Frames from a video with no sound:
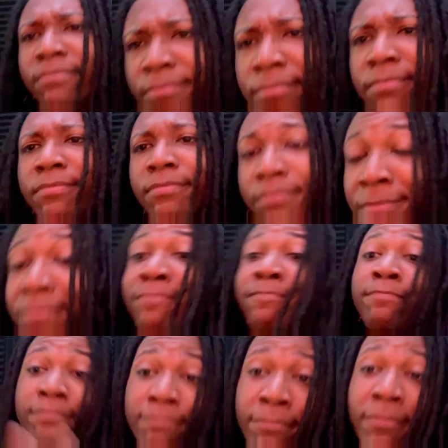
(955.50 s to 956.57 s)
pop out,
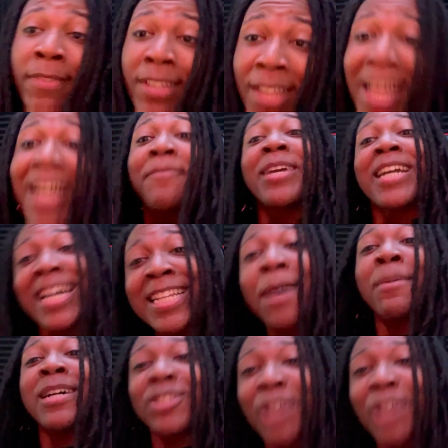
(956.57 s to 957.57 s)
they hate that I made it because I'm a